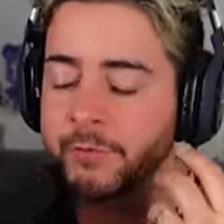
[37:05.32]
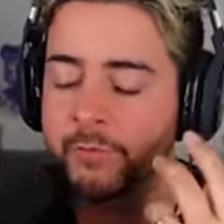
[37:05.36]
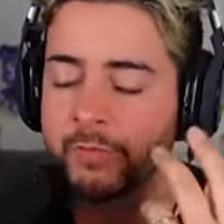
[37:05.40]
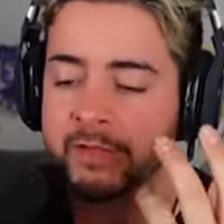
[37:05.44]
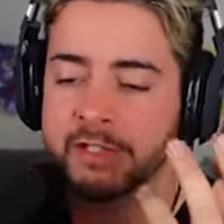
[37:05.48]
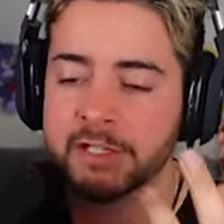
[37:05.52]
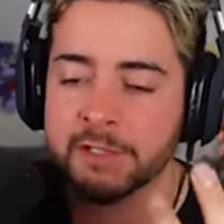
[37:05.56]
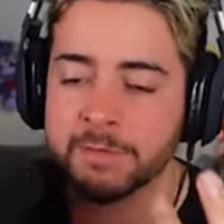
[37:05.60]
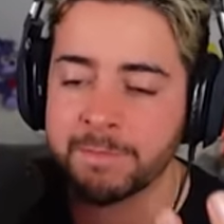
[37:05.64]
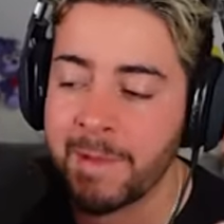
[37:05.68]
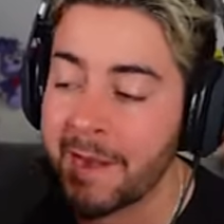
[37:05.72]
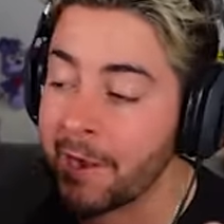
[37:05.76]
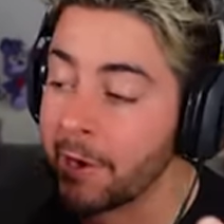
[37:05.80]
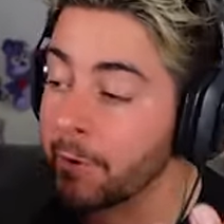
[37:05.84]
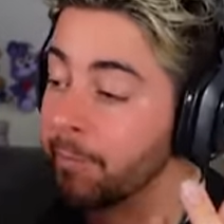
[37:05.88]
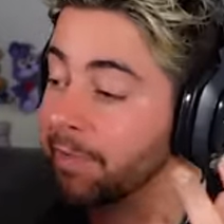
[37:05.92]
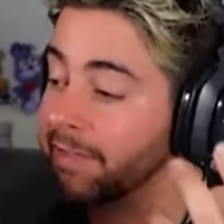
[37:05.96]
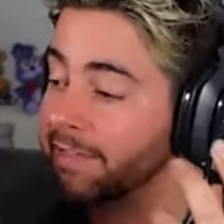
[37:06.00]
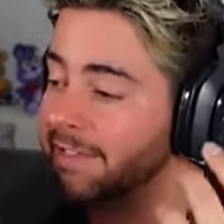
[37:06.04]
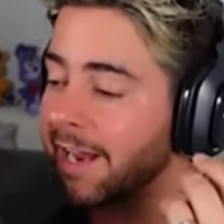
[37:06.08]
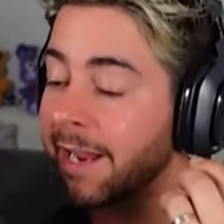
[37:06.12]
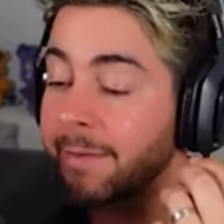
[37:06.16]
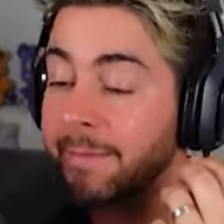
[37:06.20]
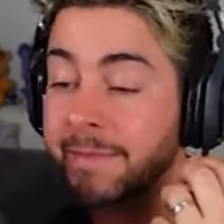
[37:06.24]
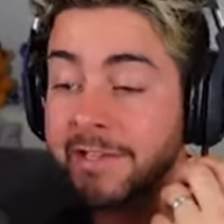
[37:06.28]
your
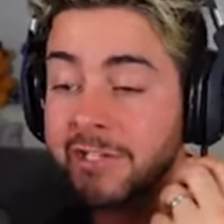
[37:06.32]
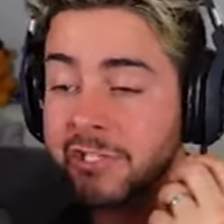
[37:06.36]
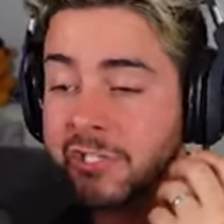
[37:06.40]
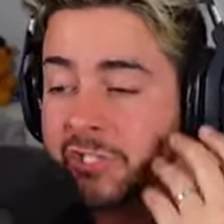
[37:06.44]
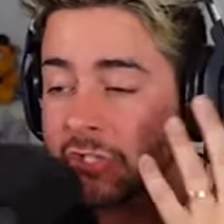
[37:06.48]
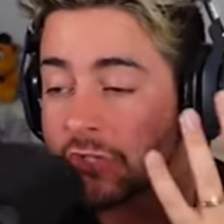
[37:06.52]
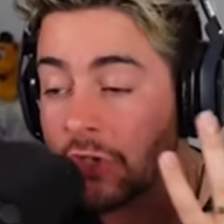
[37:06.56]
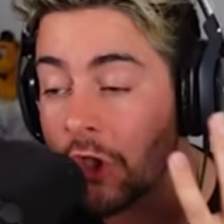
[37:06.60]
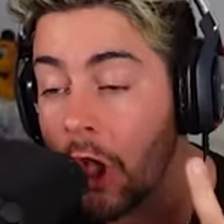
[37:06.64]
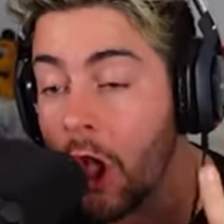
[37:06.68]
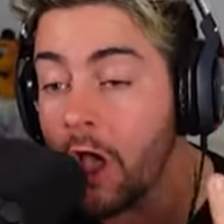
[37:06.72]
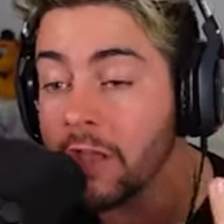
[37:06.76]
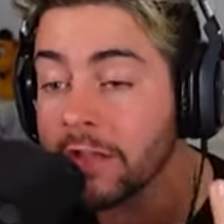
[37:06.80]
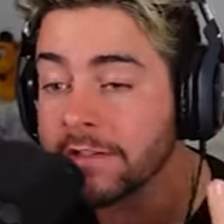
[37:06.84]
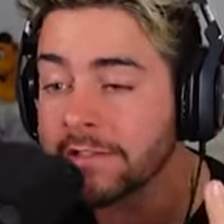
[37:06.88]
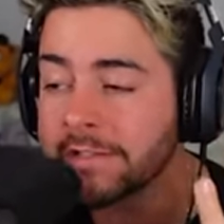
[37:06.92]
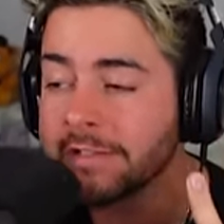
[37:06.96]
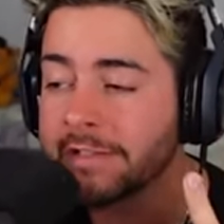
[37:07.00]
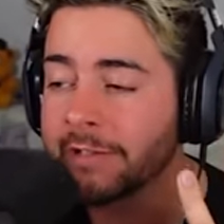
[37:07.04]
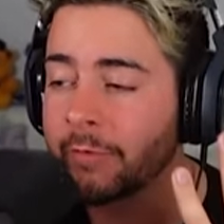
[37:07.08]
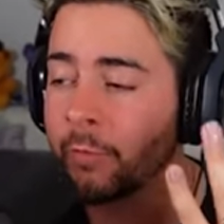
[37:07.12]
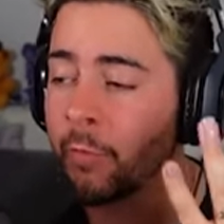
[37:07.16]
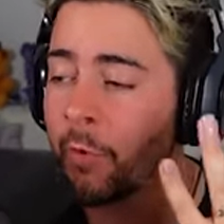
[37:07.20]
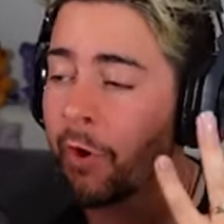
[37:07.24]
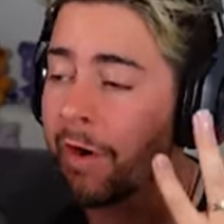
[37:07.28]
experiments. I'm
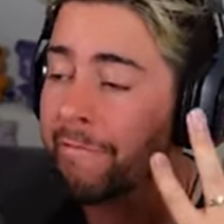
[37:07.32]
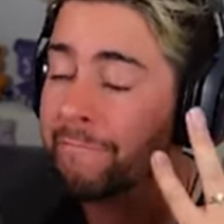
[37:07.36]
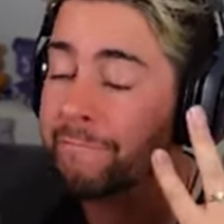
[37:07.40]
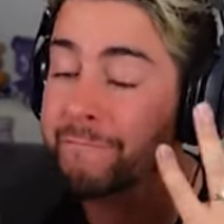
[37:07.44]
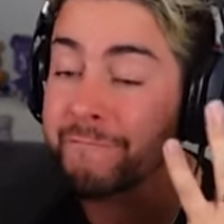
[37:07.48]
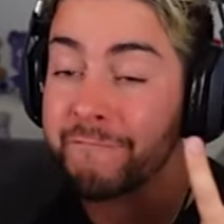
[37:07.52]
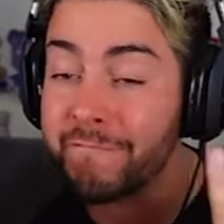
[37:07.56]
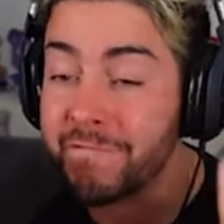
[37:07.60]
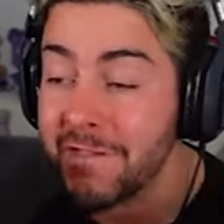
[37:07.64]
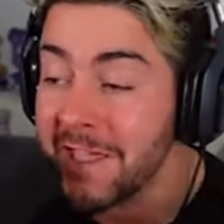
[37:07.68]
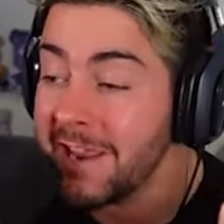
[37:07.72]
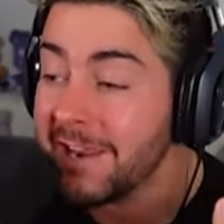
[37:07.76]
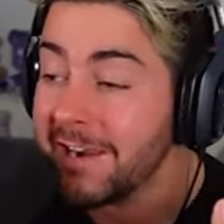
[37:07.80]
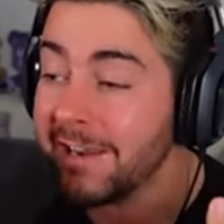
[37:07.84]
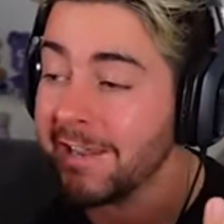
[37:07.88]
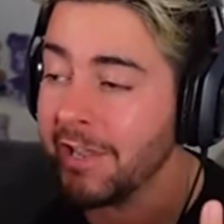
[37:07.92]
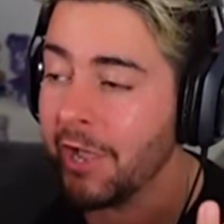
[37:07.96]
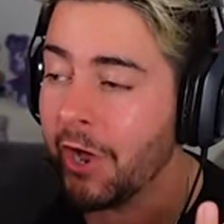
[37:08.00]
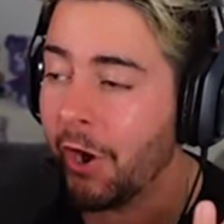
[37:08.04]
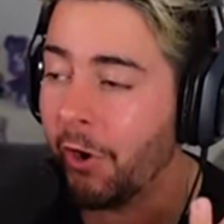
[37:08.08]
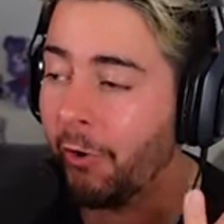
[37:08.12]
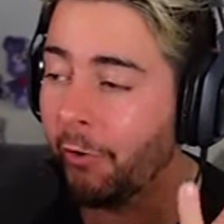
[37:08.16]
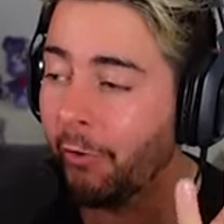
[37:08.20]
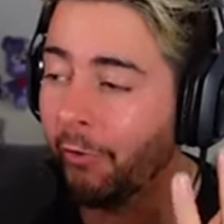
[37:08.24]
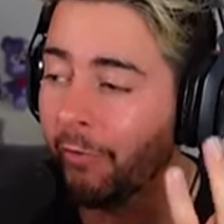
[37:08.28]
exhausted. What a
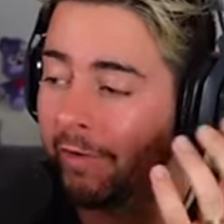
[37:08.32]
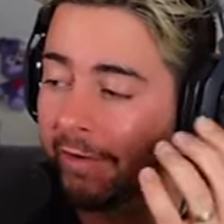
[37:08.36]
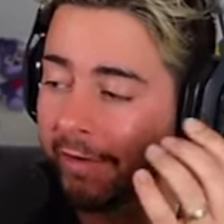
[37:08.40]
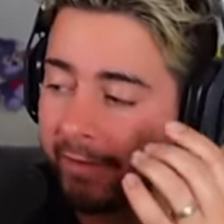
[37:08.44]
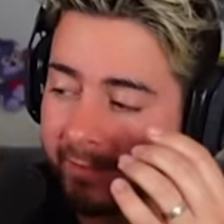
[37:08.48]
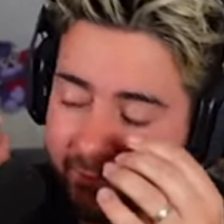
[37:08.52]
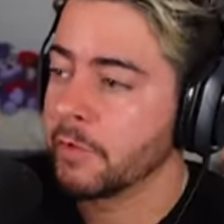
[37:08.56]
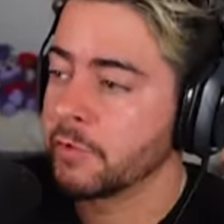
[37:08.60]
video!